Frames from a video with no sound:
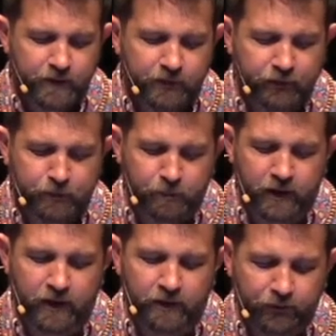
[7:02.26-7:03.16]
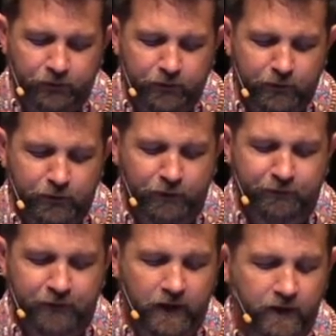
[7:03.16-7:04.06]
springs from
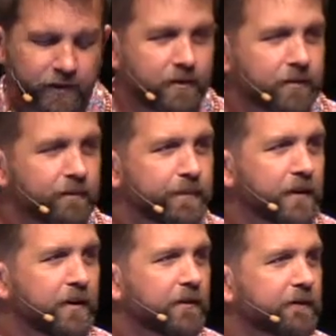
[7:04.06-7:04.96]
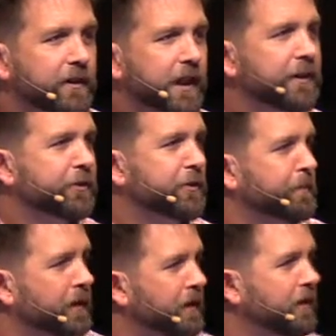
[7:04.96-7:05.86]
faith.
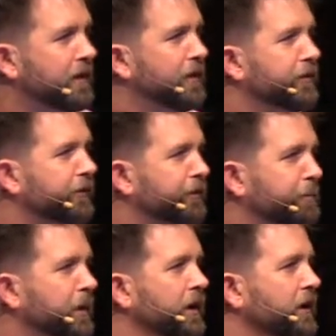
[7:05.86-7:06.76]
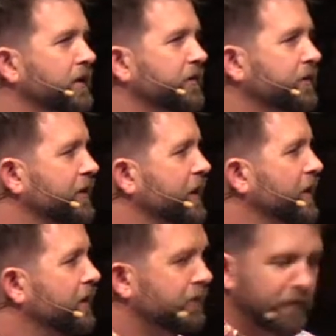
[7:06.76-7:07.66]
Philanthropy springs
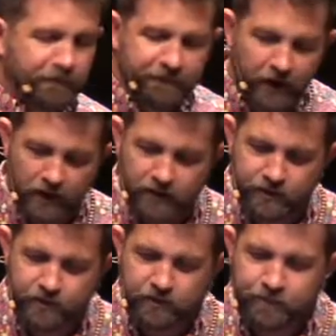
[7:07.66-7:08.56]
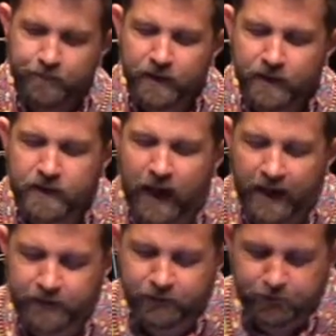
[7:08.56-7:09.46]
from faith.
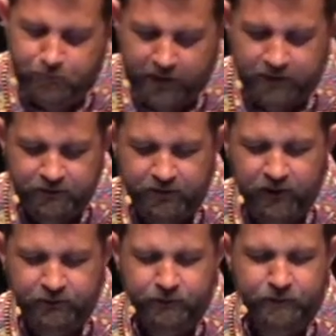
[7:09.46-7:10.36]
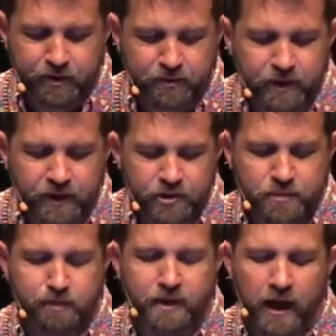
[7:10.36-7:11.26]
God inspires us to
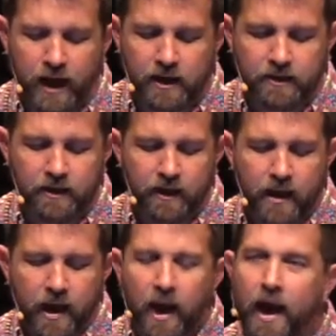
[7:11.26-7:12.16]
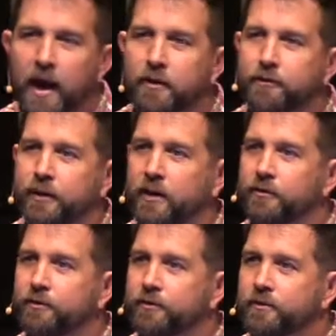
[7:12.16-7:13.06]
reach beyond
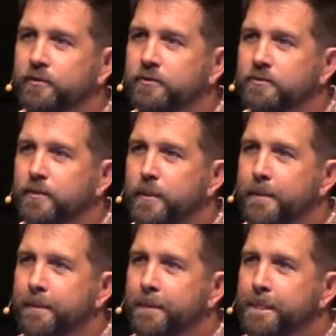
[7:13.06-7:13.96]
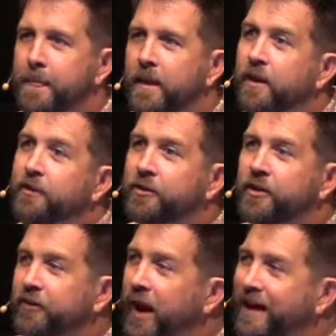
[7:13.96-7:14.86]
ourselves. So
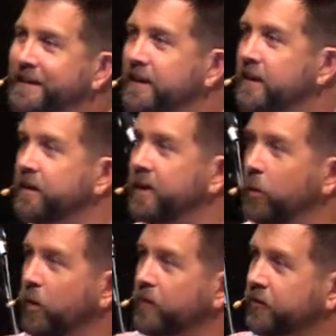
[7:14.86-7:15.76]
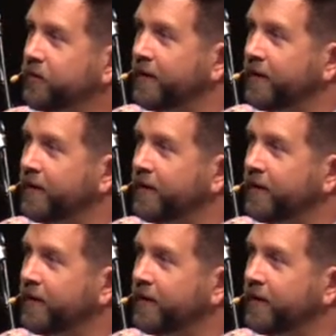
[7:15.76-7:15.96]
this idea that was